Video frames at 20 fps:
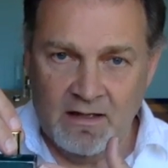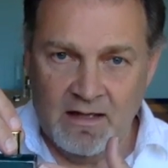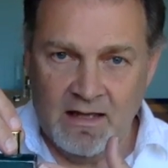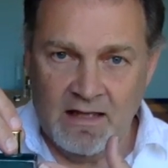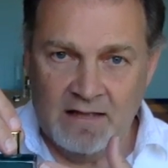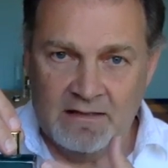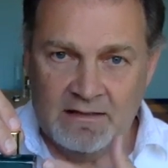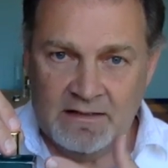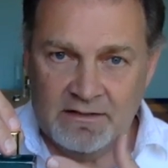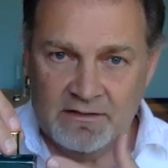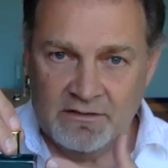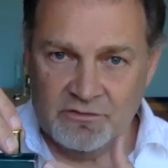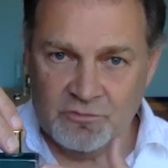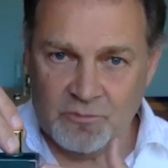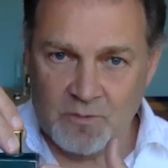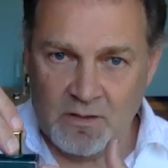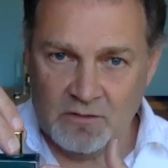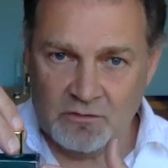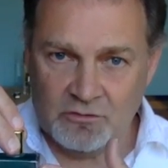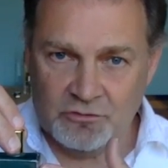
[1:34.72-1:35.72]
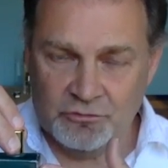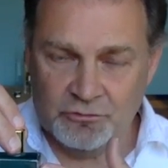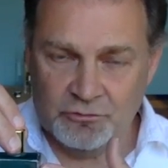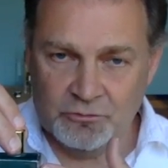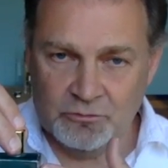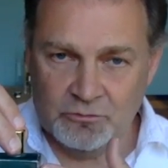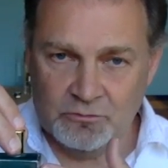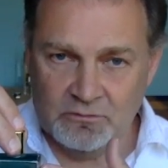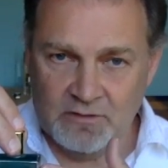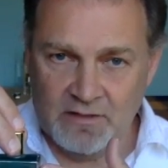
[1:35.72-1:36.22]
and then the Djwal
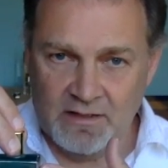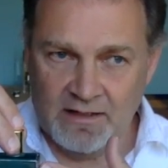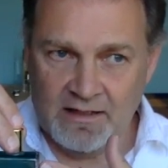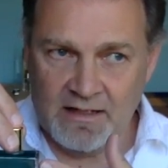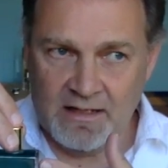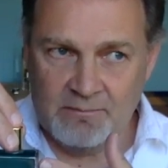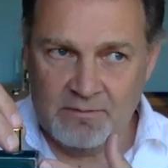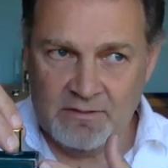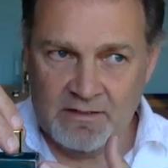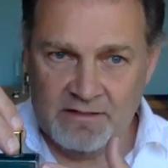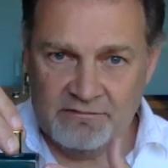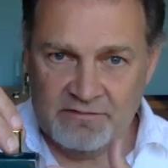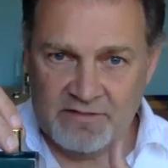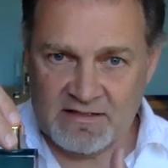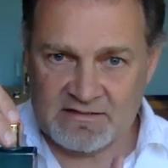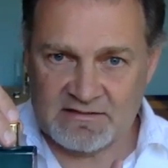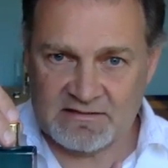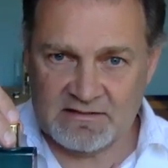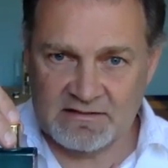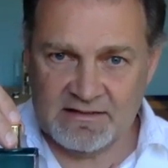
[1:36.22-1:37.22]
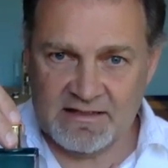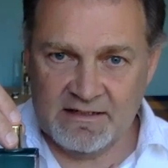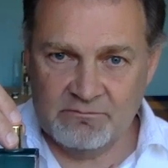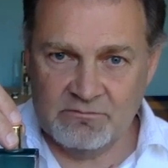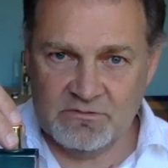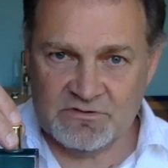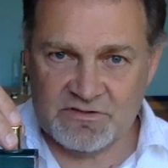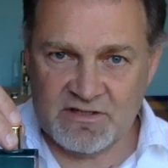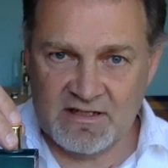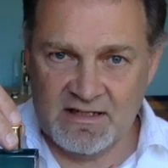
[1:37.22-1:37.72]
Khul, and I believe yesterday
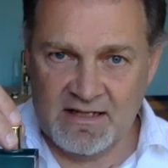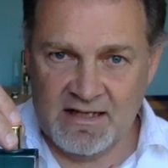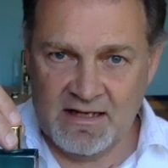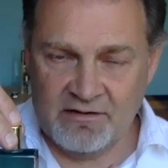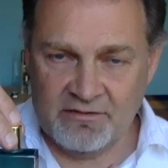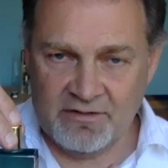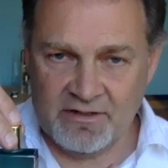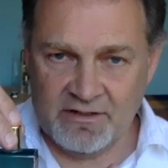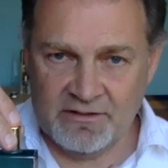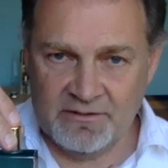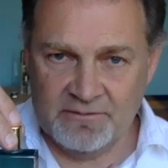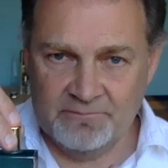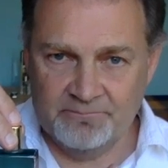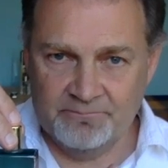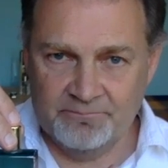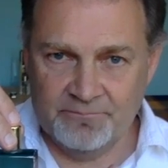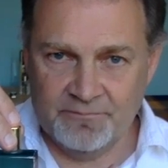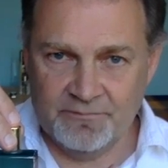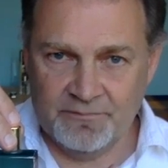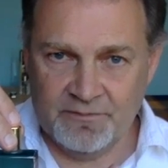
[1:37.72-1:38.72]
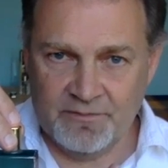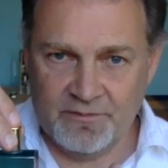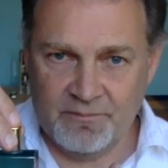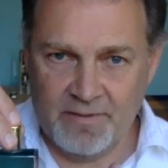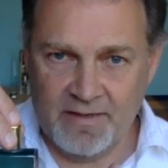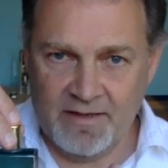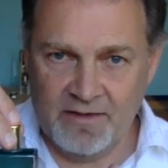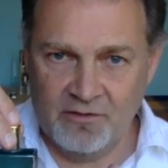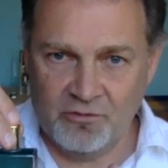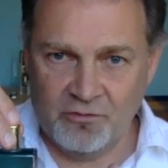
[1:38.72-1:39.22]
was Hilarion, the
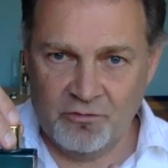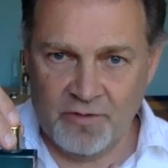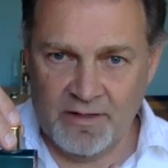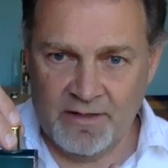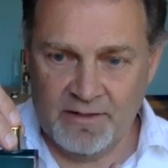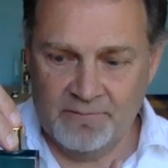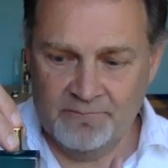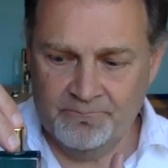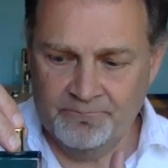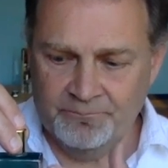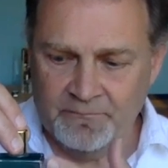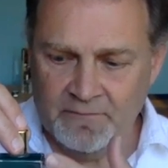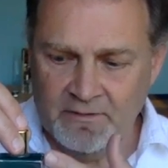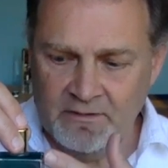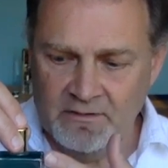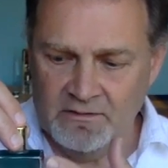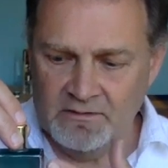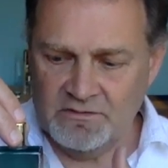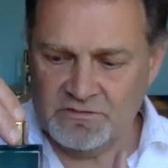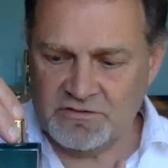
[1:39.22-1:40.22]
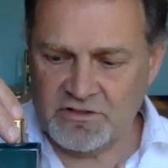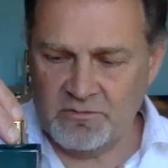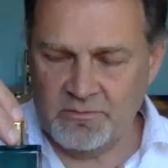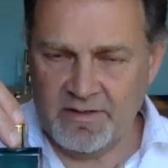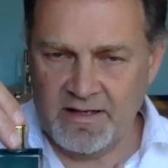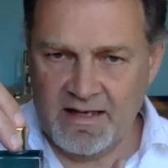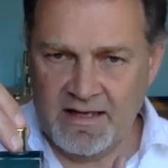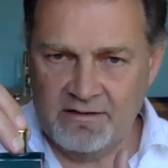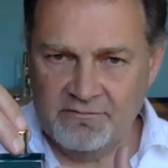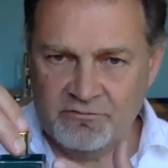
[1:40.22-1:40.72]
pale green. So
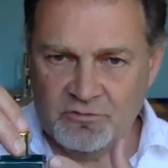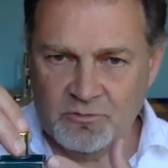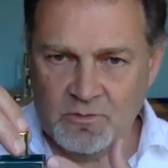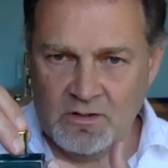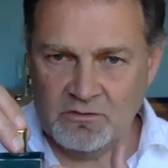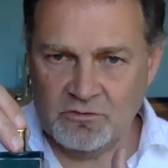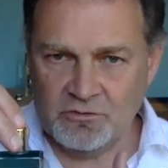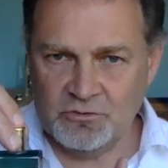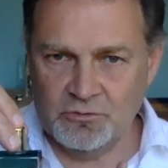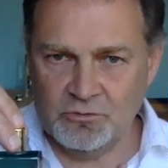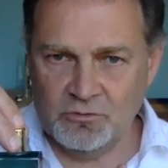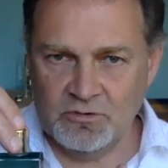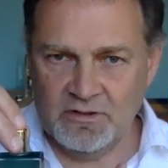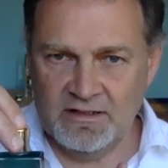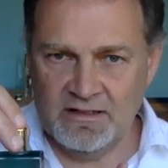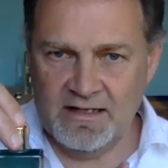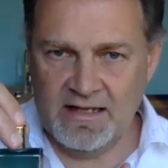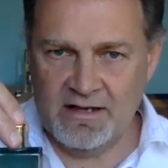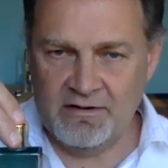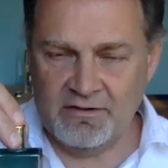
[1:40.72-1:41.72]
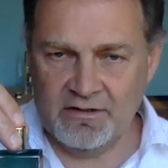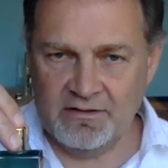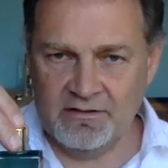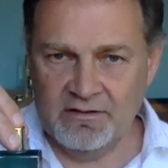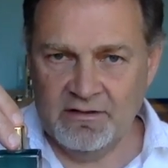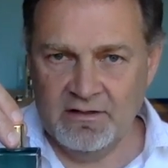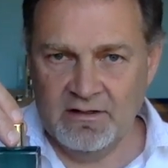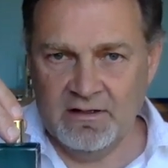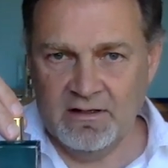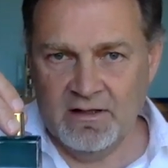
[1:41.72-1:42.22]
we have Djwal Khul, Hilarion.
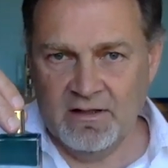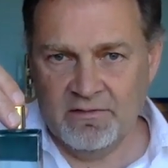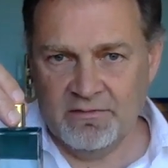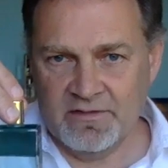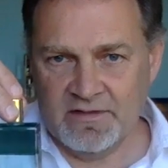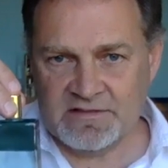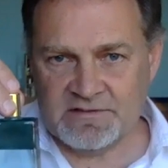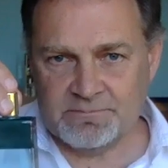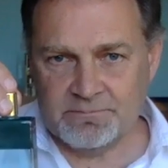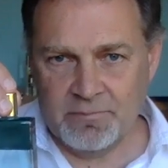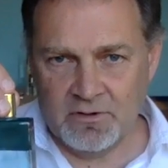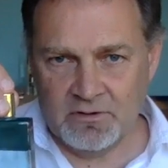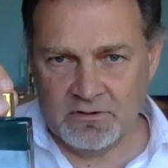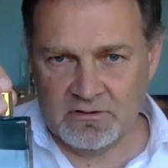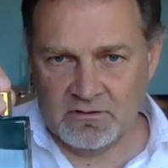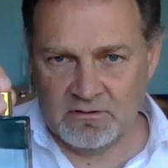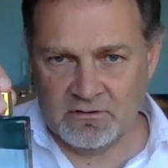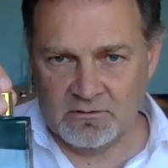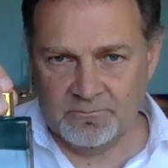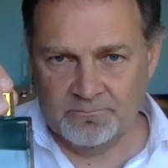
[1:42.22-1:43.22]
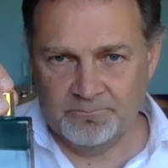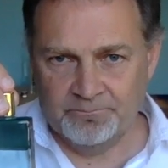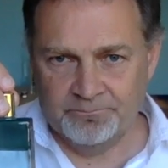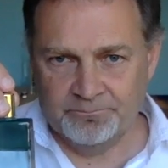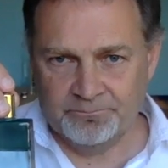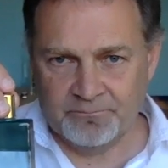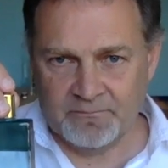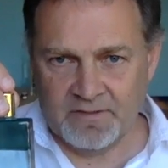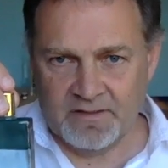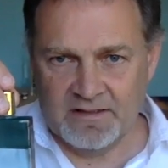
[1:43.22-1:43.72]
This bottle
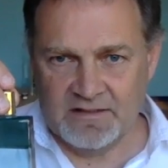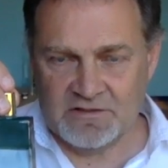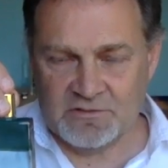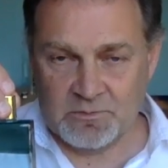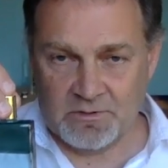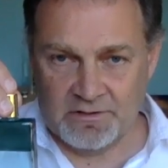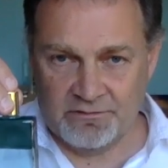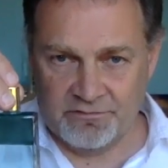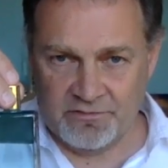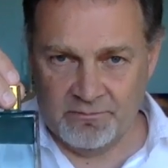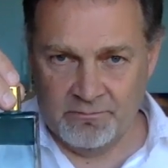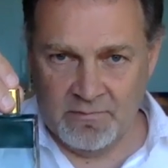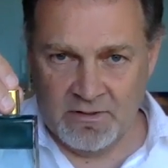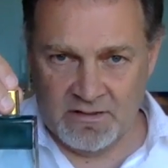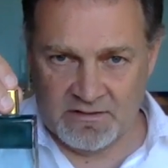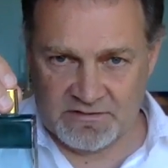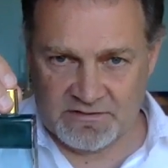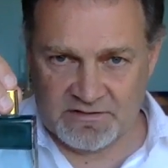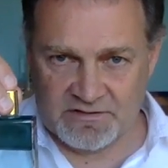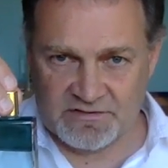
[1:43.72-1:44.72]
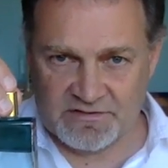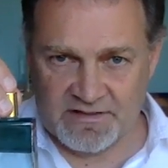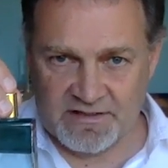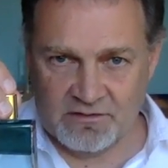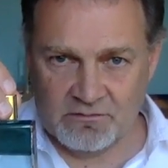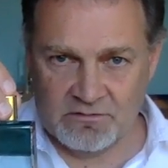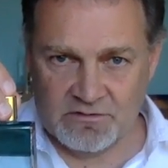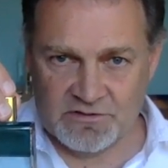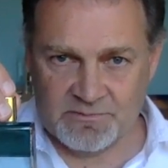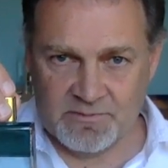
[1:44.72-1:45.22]
is one of the master
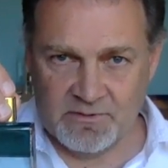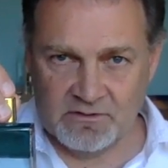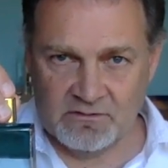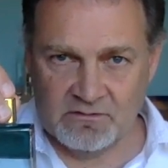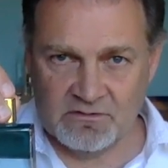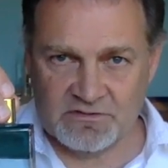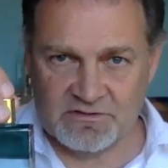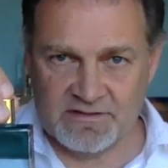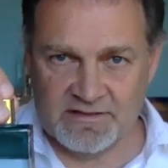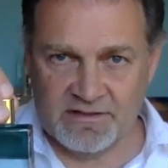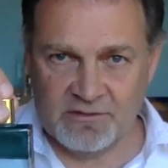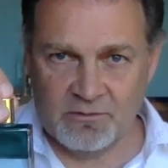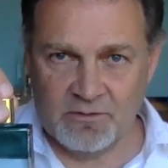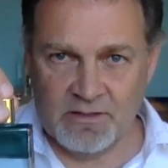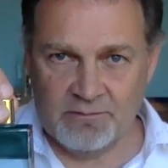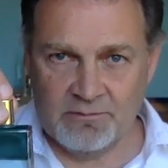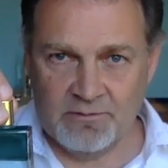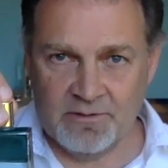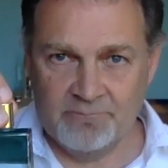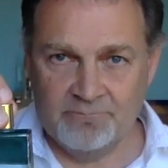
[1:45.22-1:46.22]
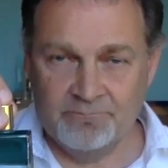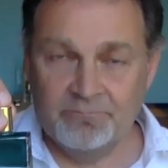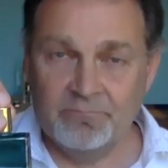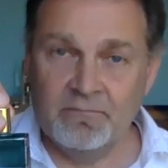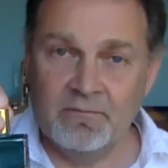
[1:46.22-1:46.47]
sequence bottles in equilibrium,